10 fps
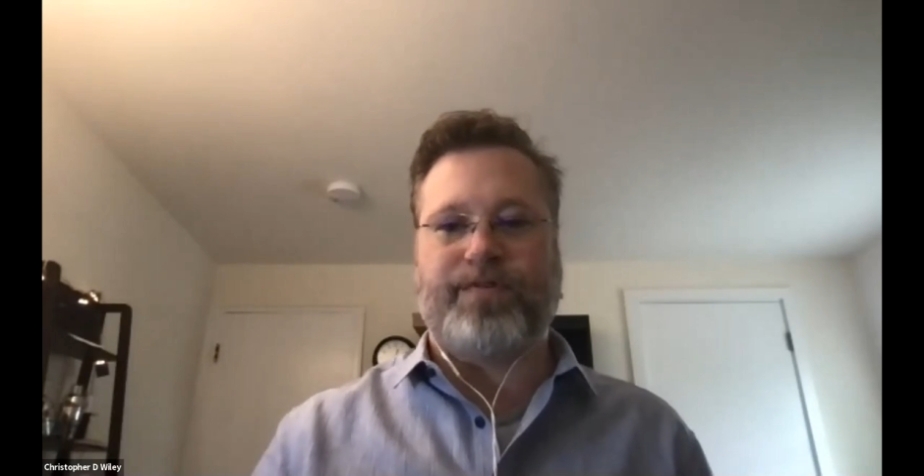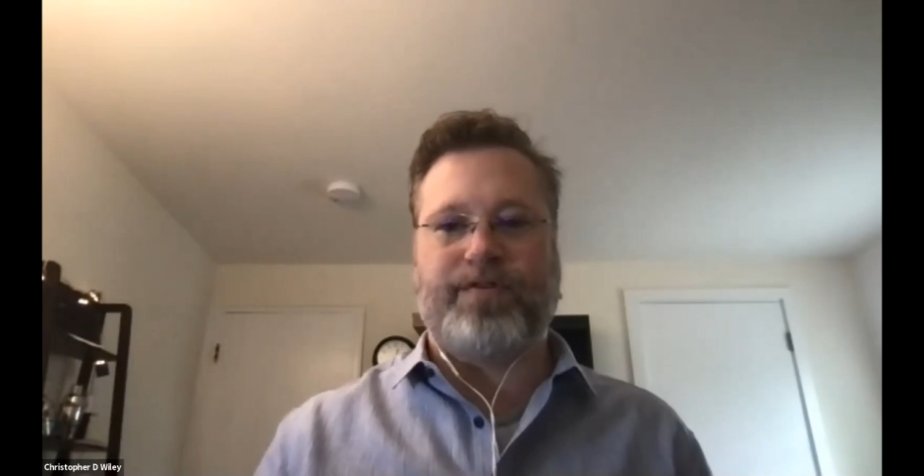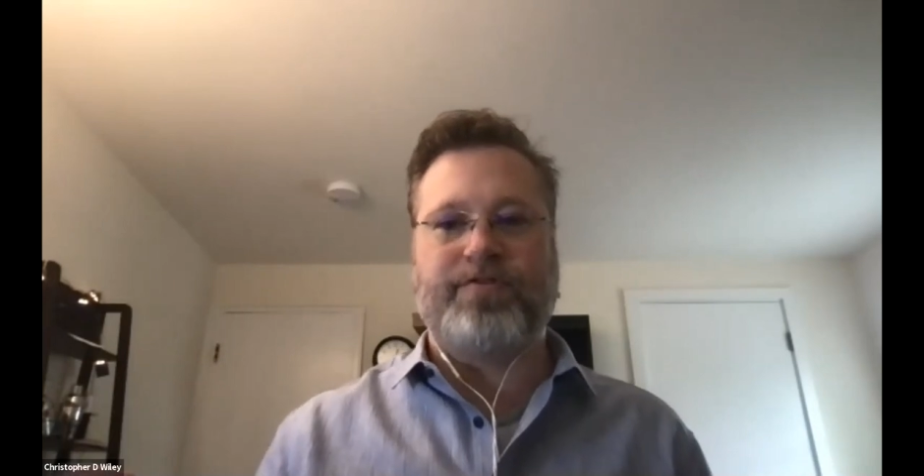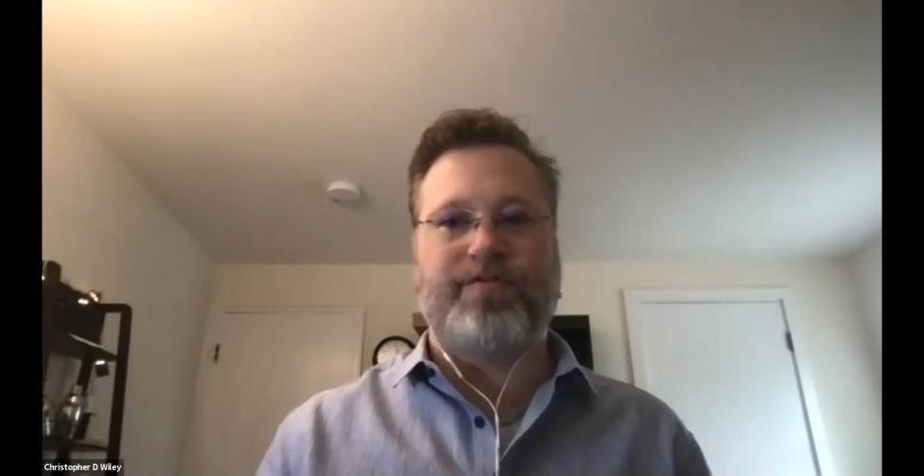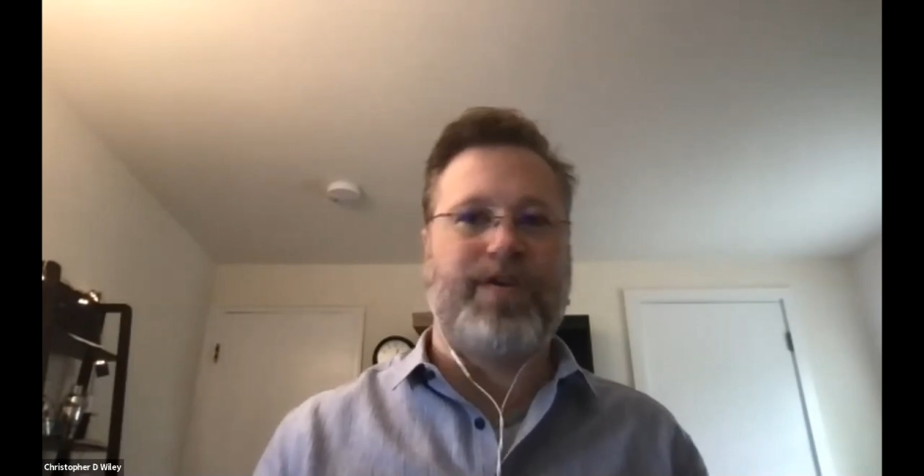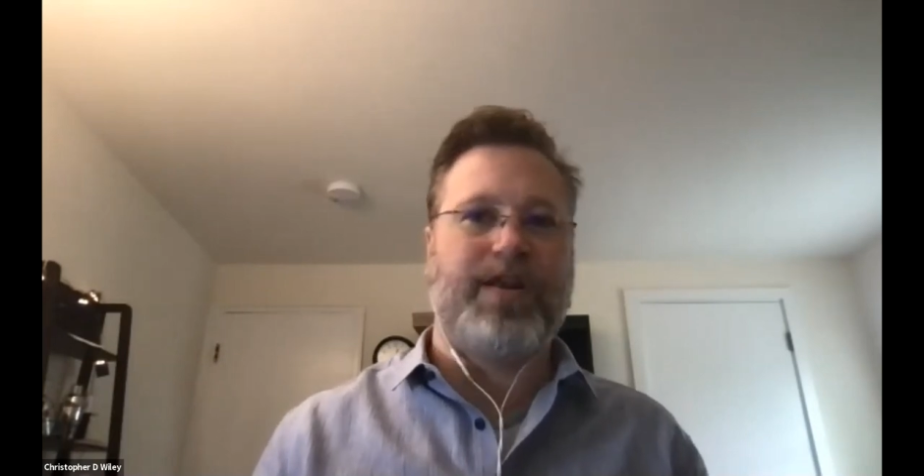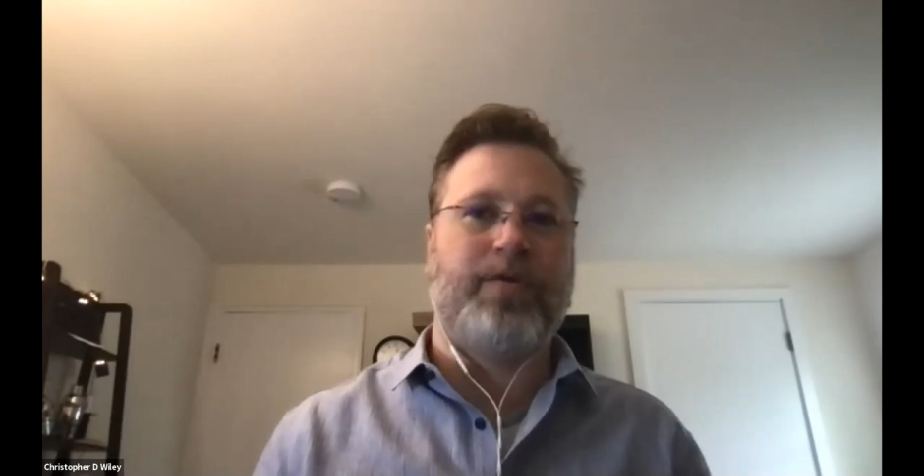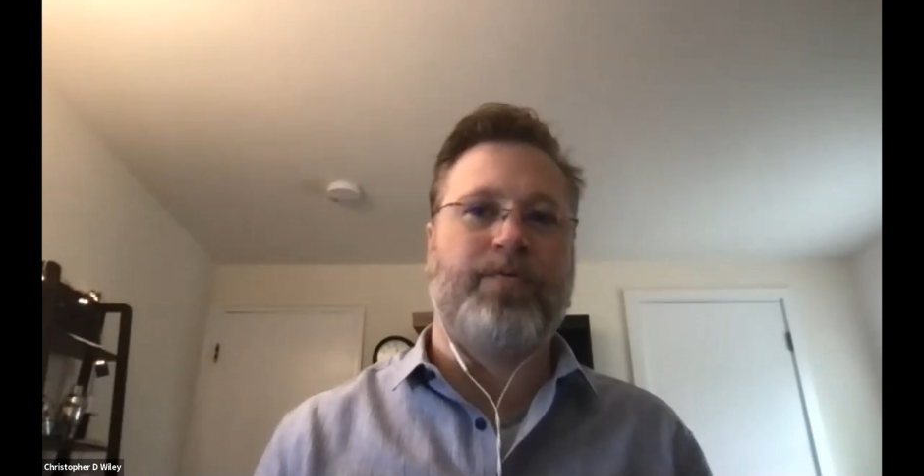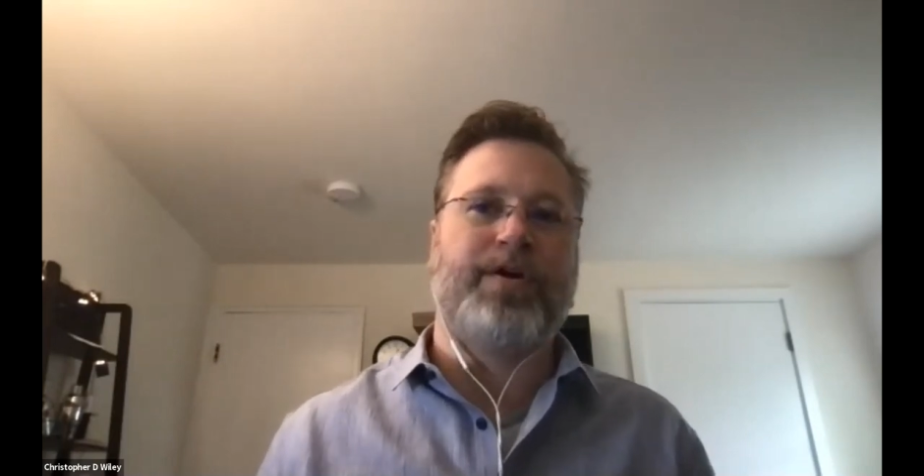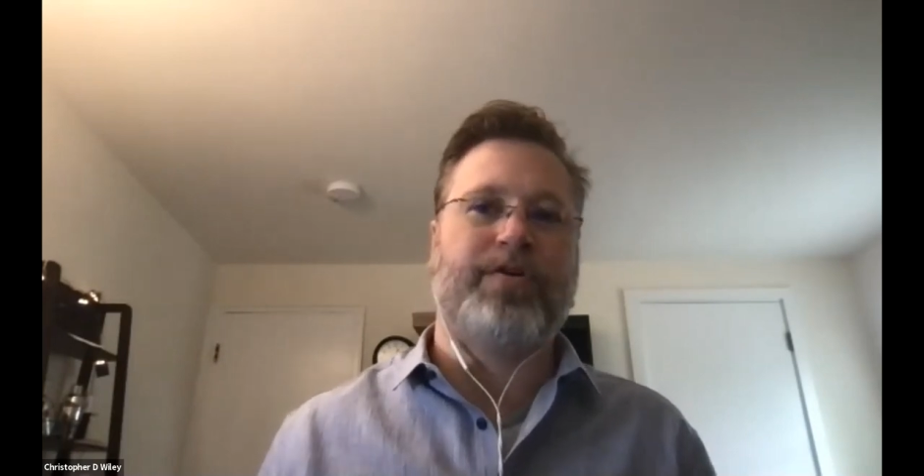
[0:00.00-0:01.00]

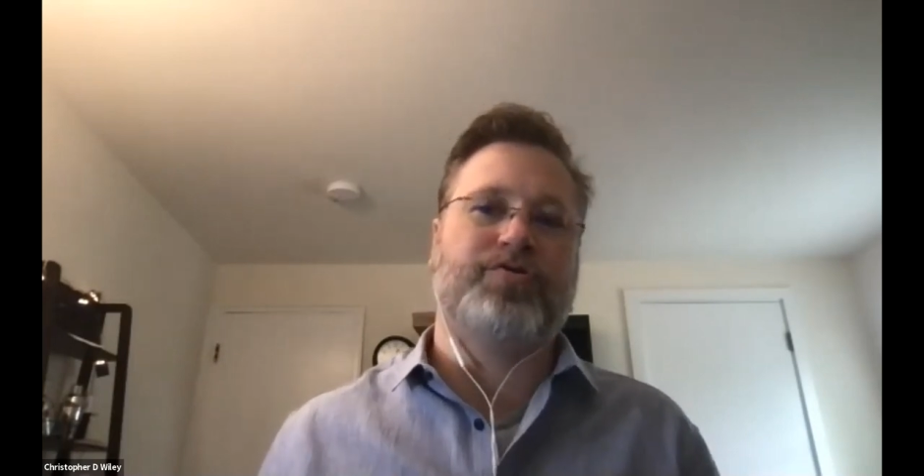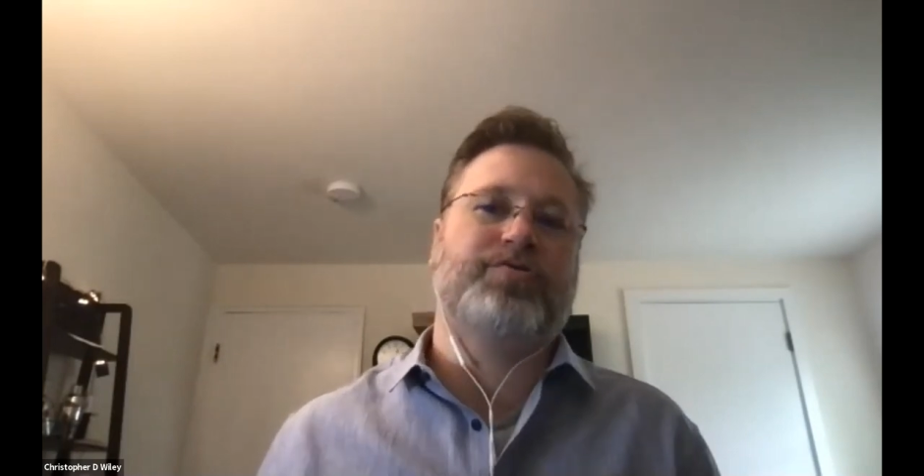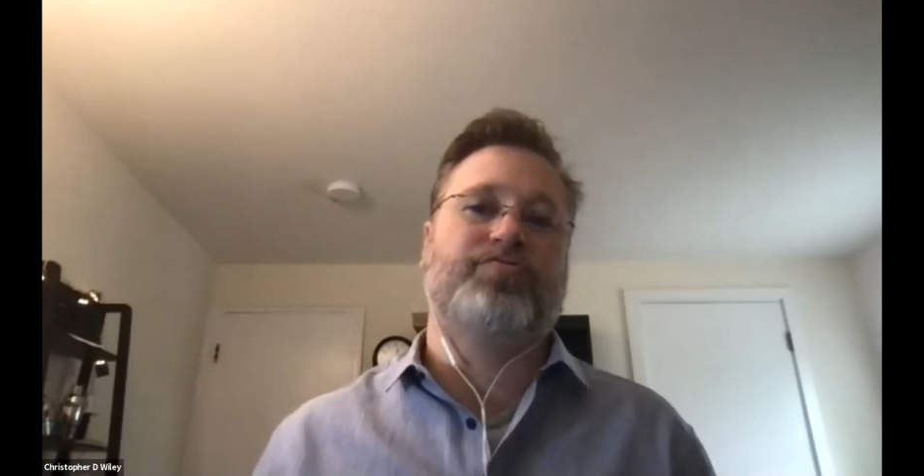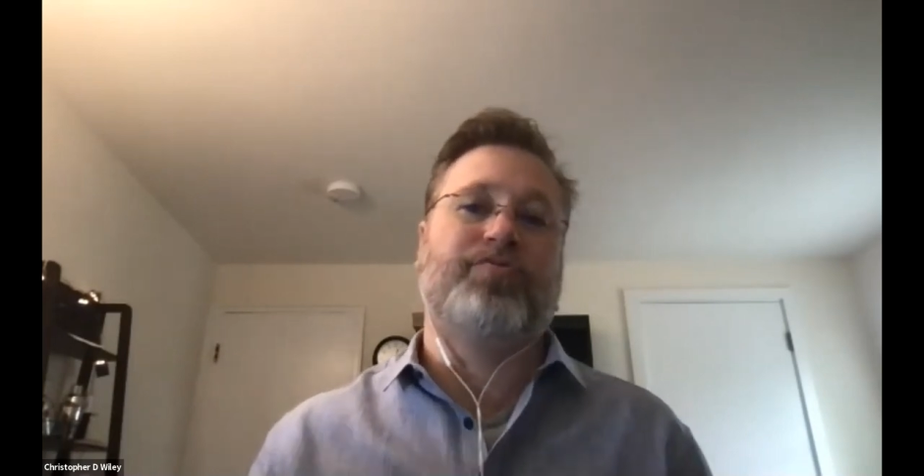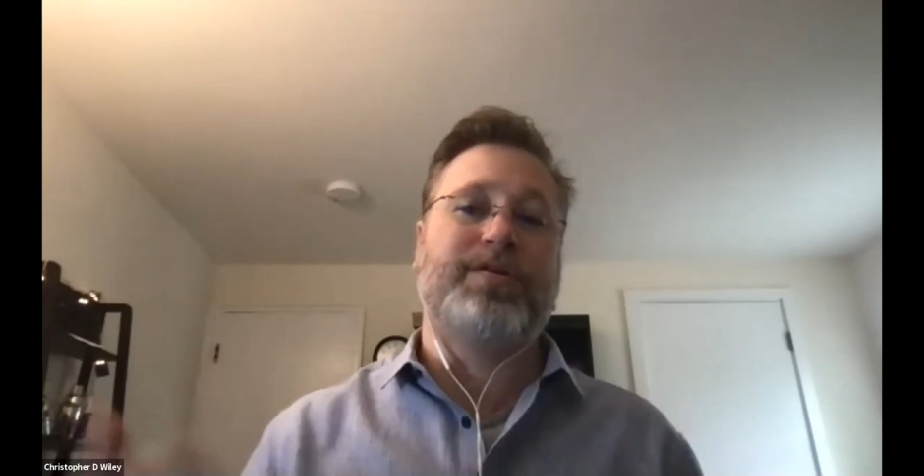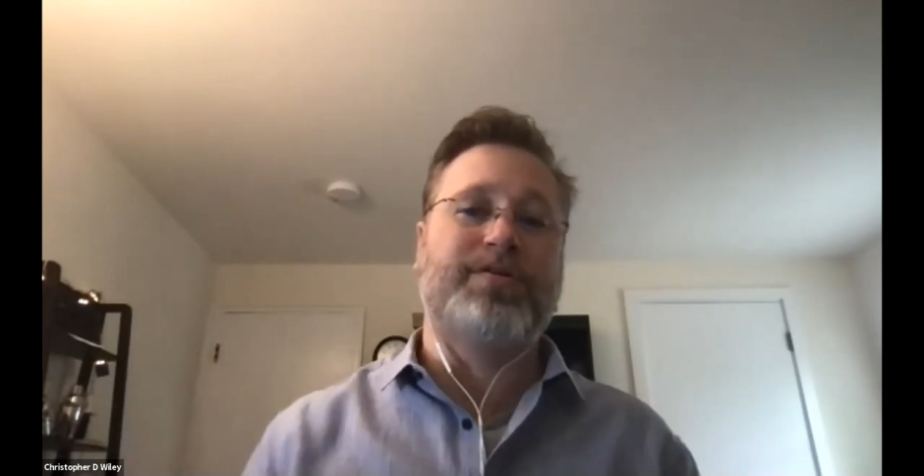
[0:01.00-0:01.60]
intervening without just direct